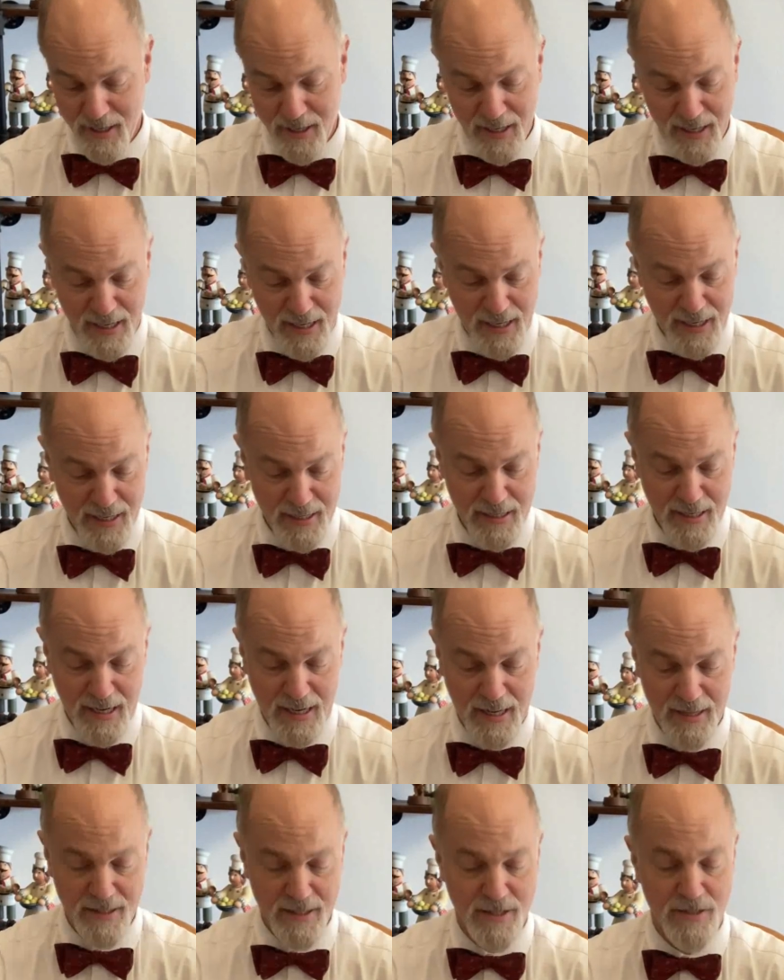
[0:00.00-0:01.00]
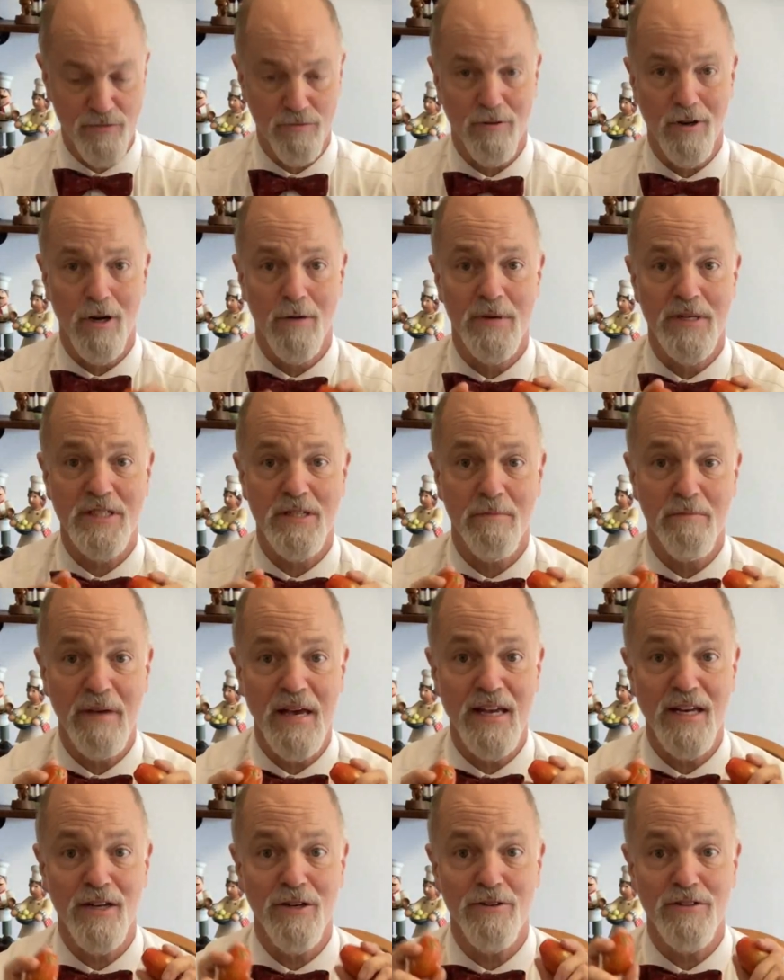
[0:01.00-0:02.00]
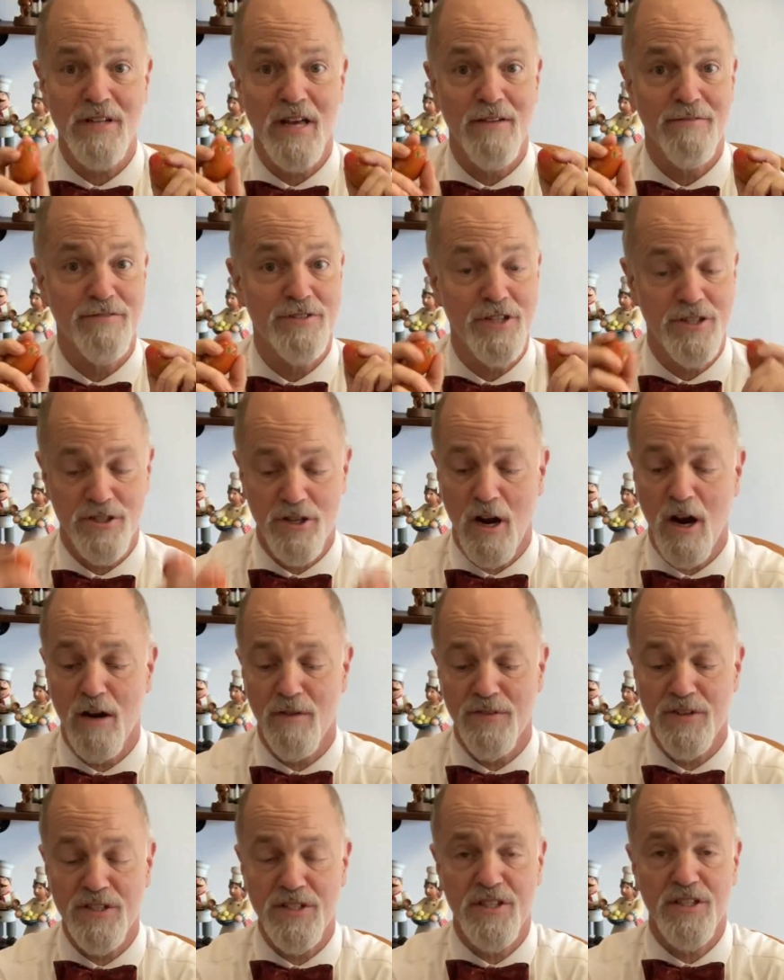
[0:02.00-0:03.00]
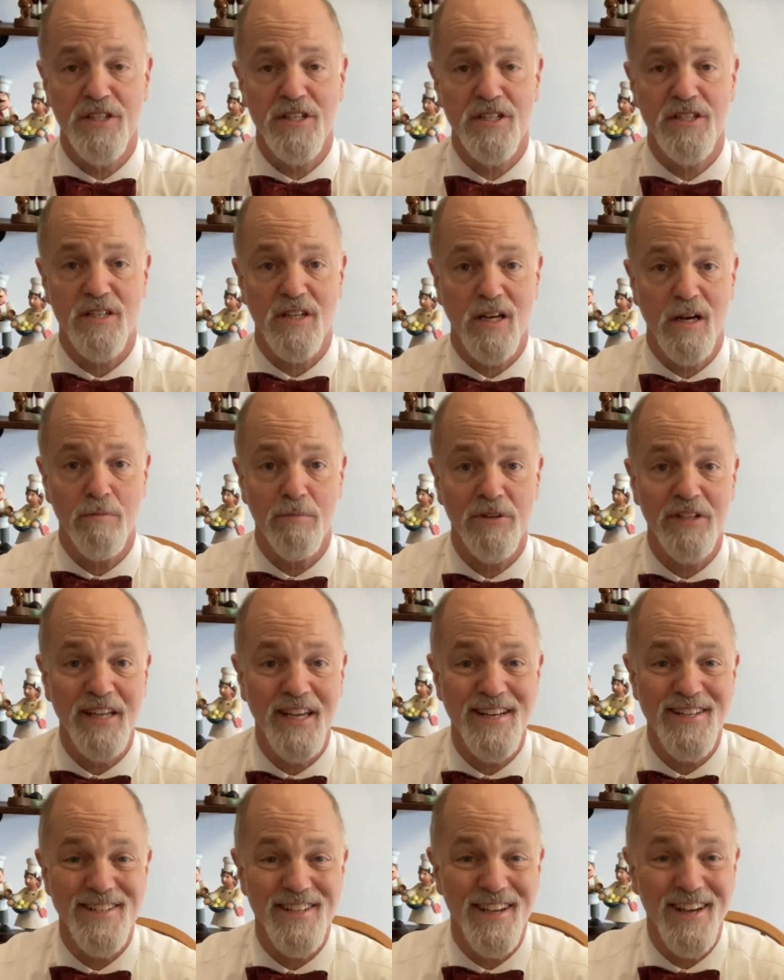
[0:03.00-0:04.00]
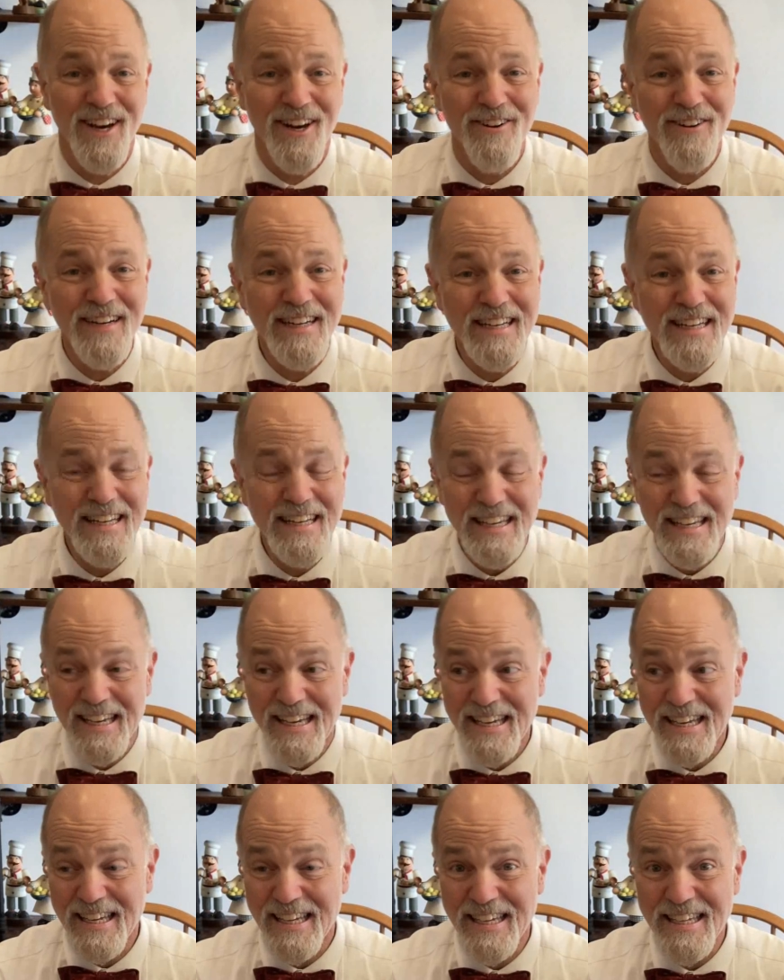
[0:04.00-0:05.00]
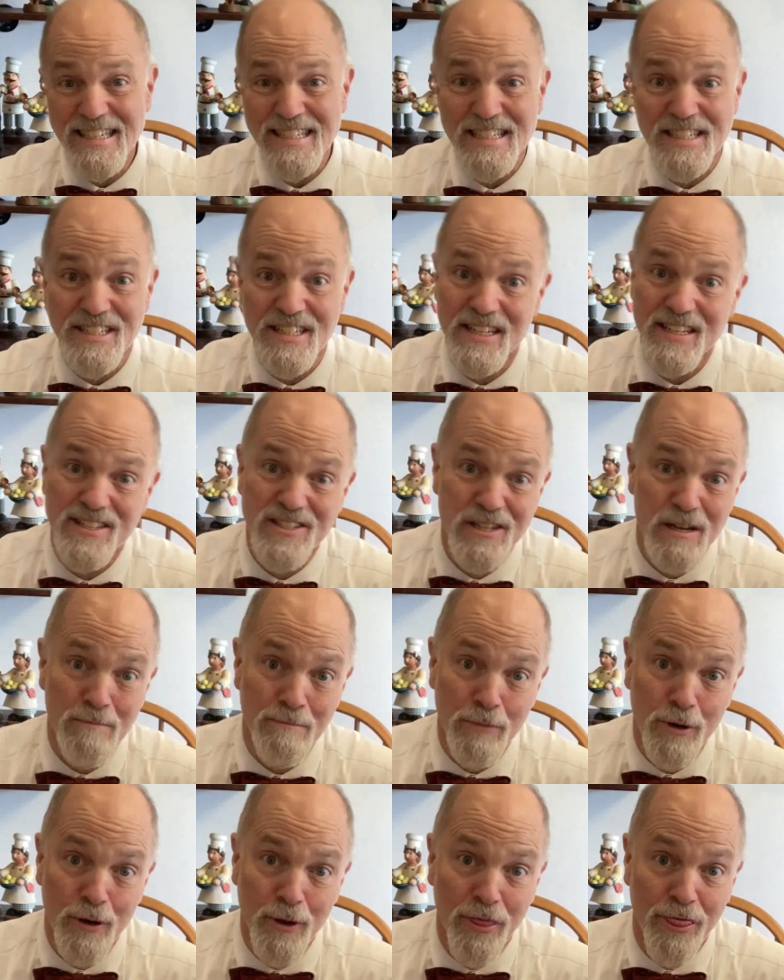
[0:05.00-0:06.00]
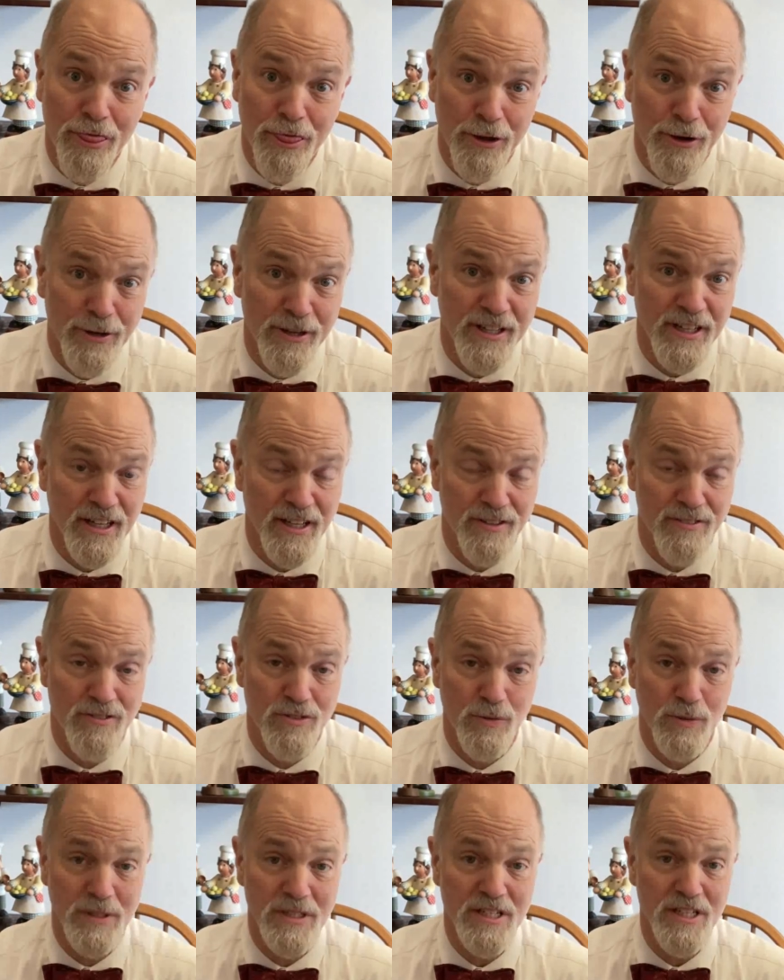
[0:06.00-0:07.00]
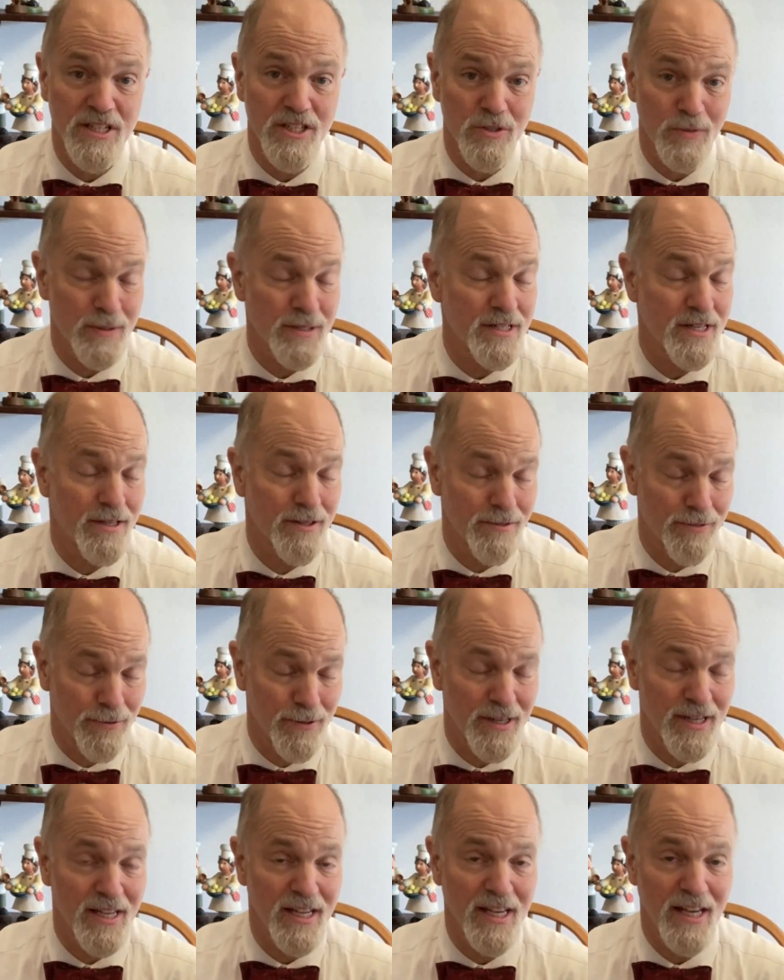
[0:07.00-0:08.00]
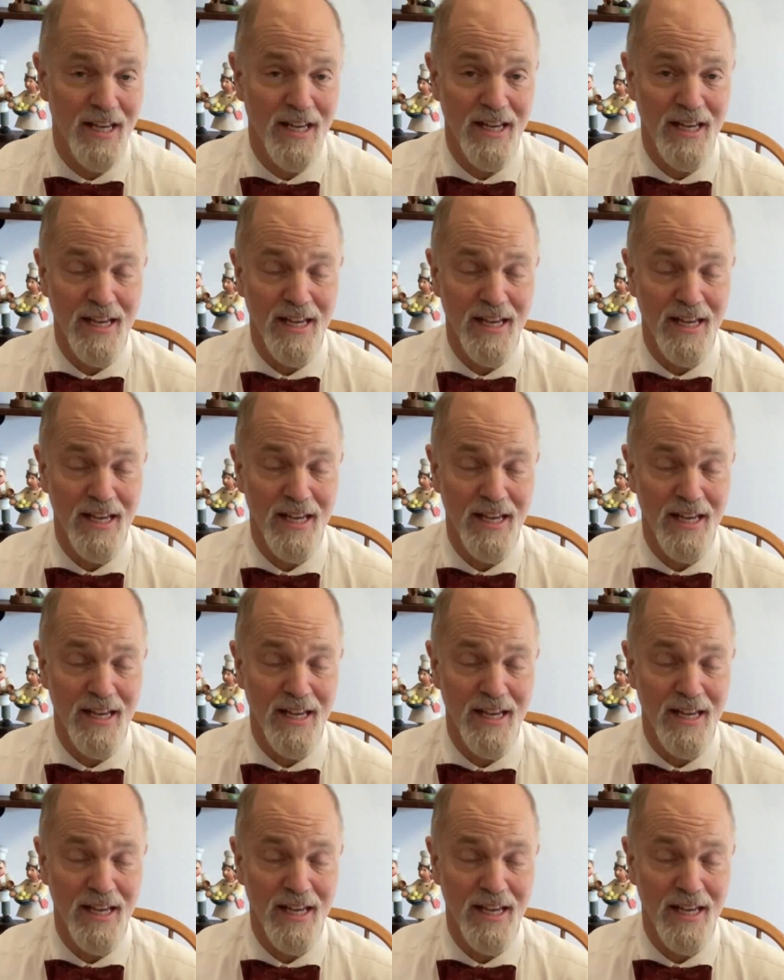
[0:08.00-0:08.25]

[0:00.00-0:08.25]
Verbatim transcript: And uh, these Roma tomatoes, I've just harvested these a couple days ago. It is December 30th, 2023.